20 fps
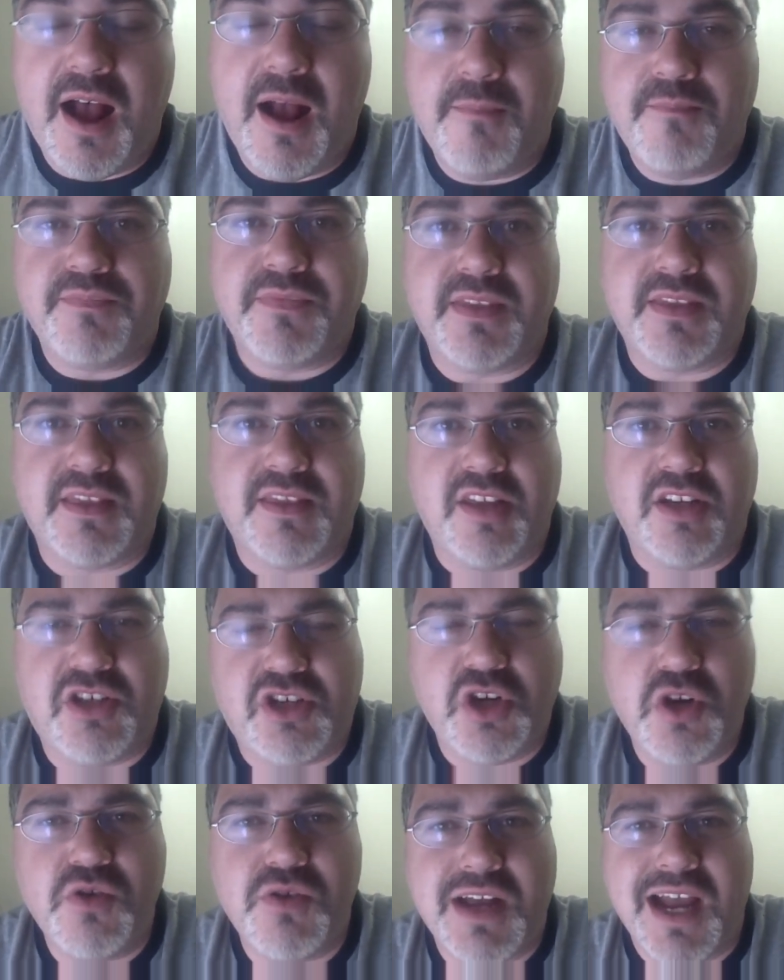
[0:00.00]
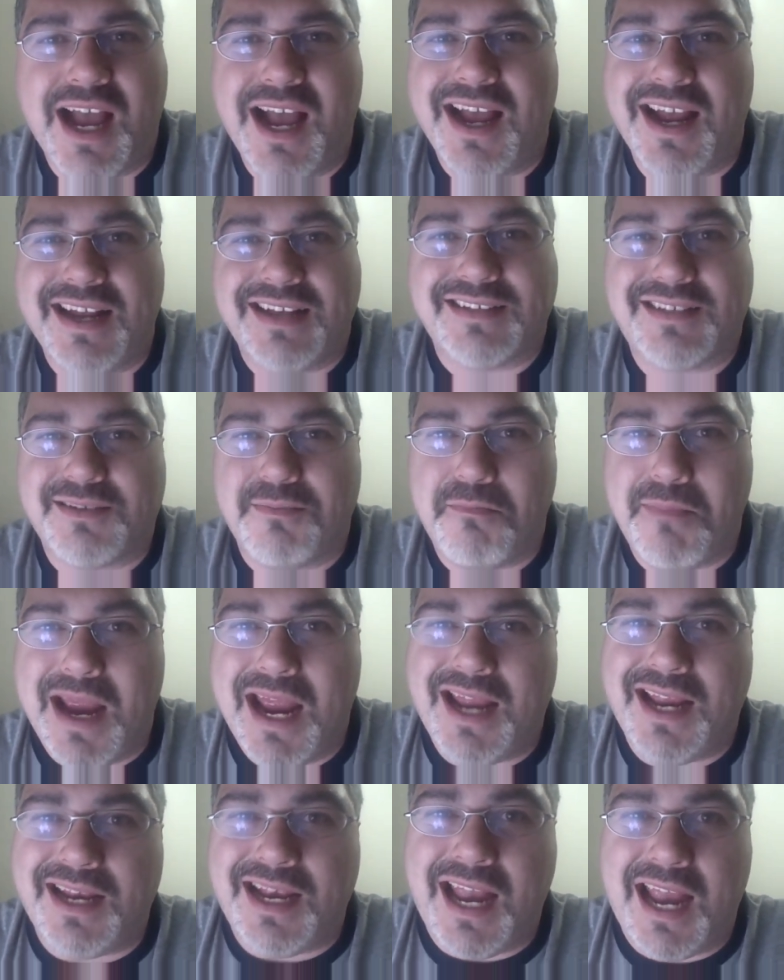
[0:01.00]
Um, the two guys,
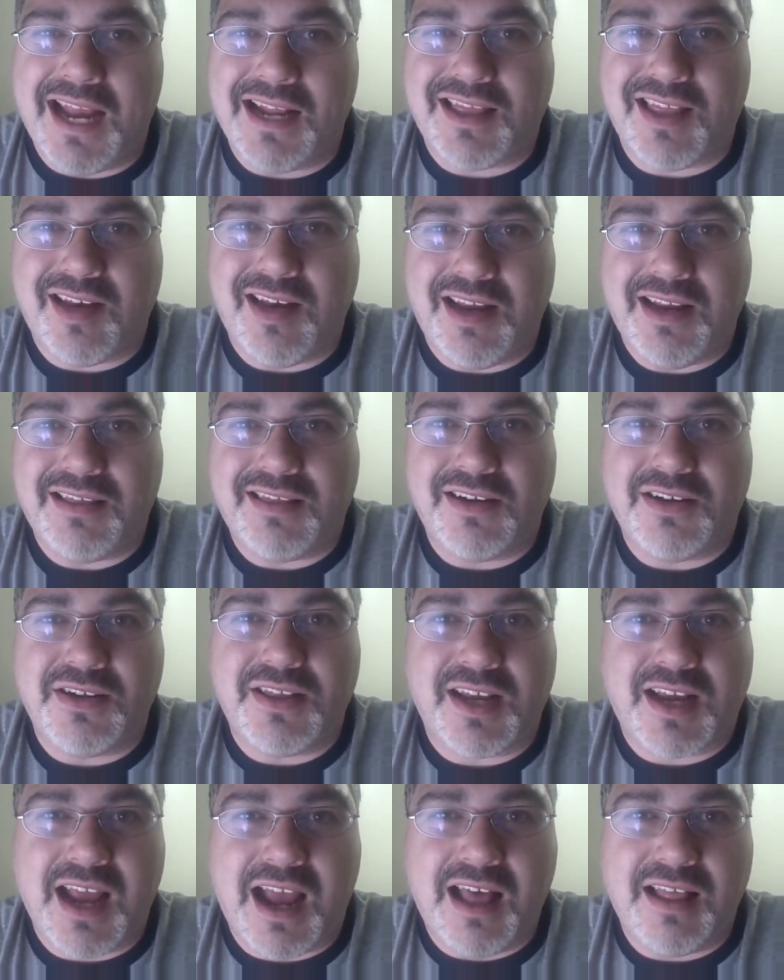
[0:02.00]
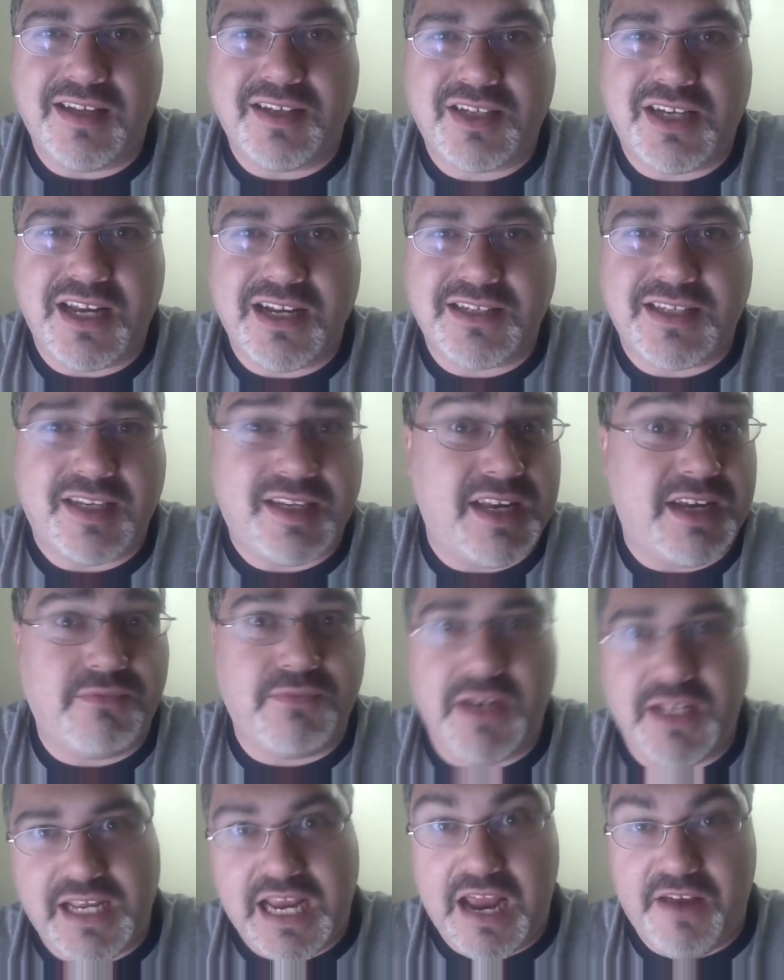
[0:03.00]
Matt and Anthony, they're the college kids that
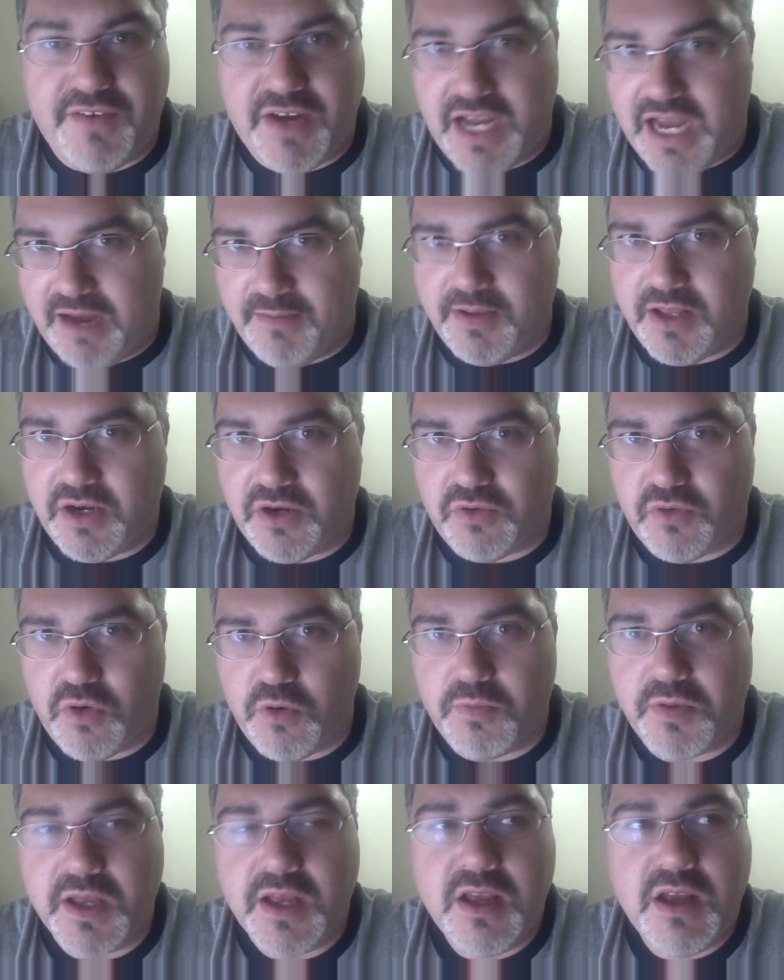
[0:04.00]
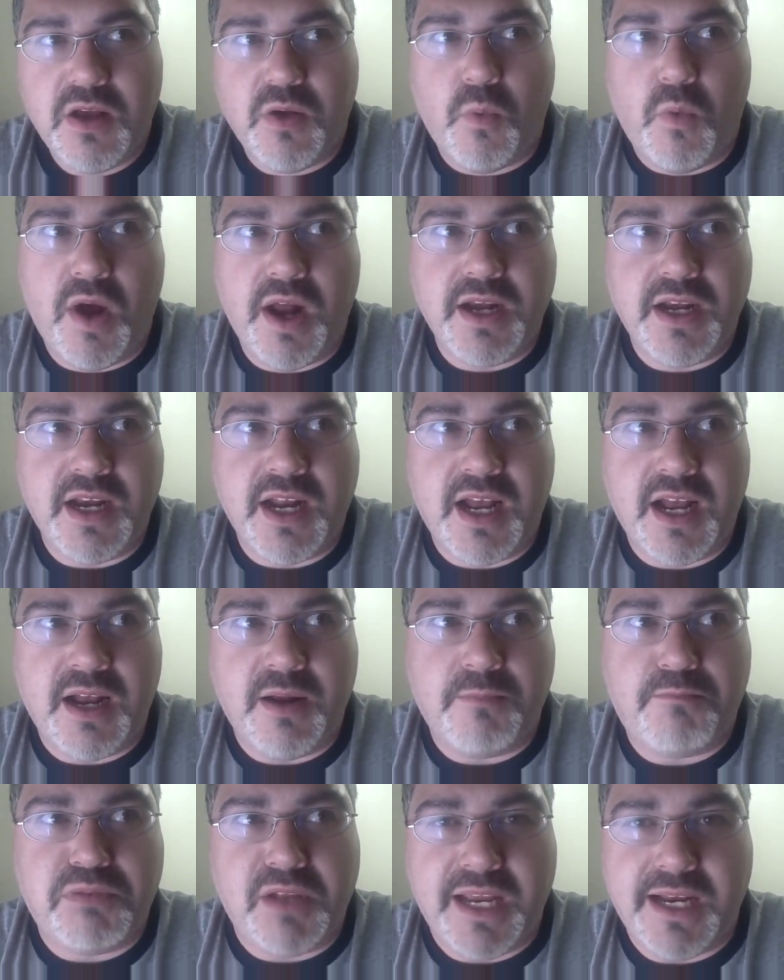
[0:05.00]
didn't really have a name of their group. One
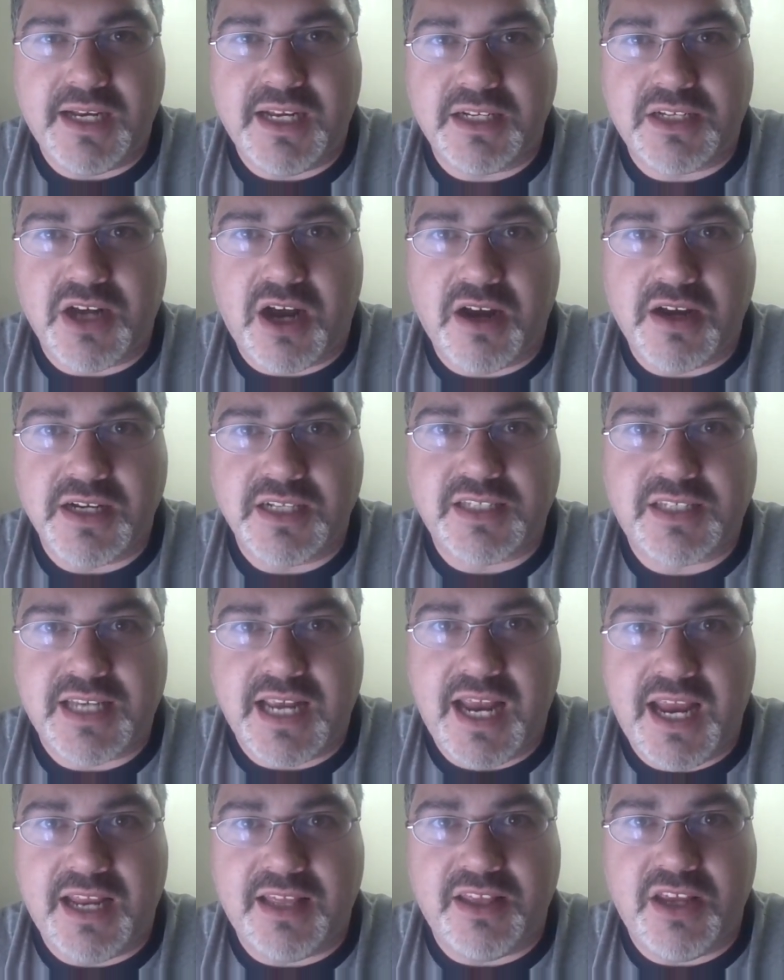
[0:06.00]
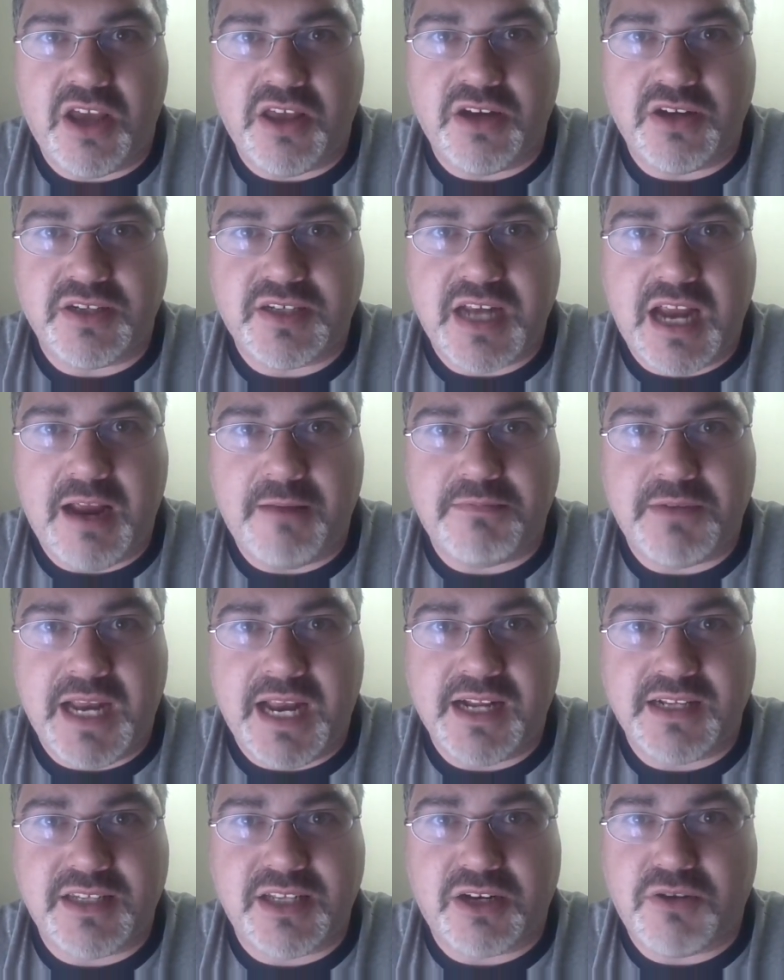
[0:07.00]
uh, played guitar and sang, the other tap
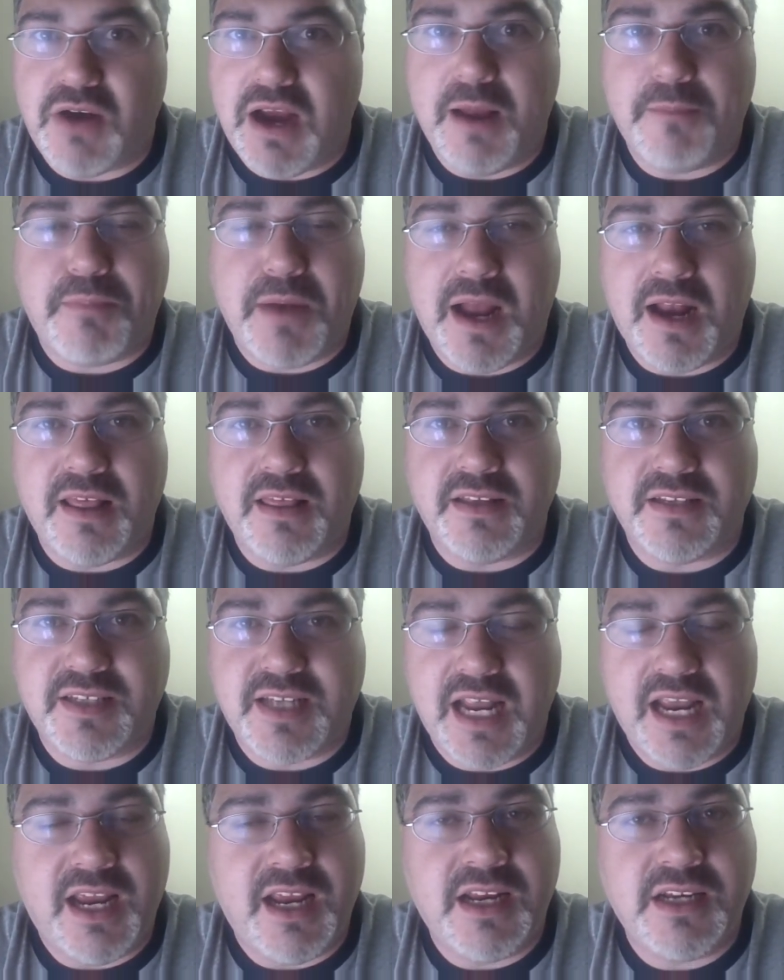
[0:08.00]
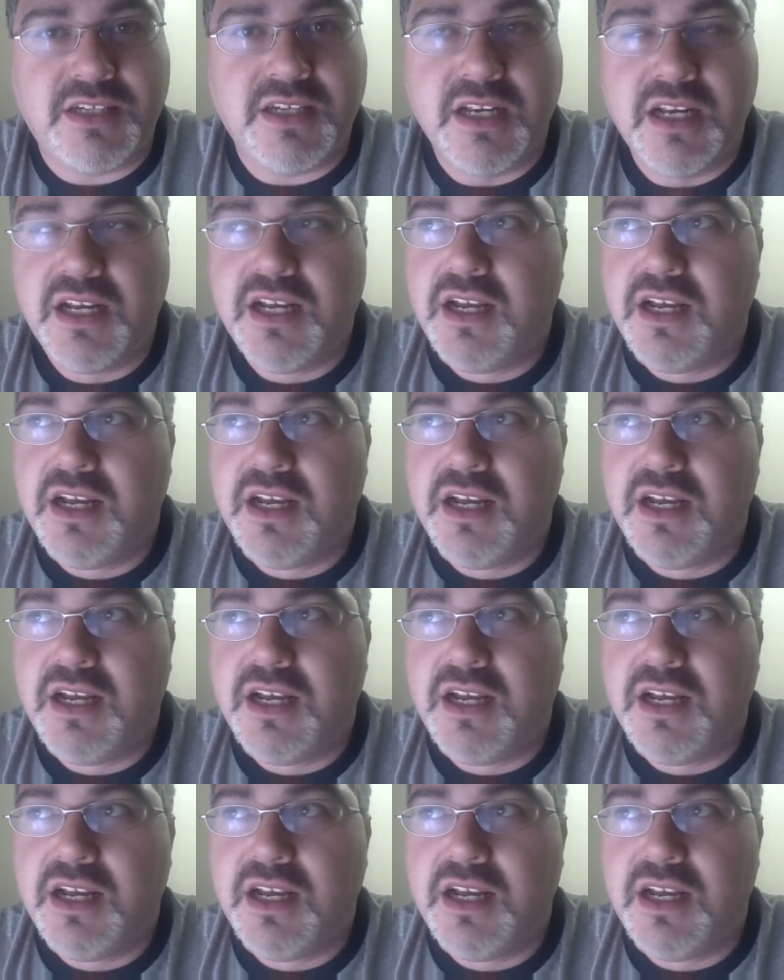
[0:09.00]
danced the crap out of the stage.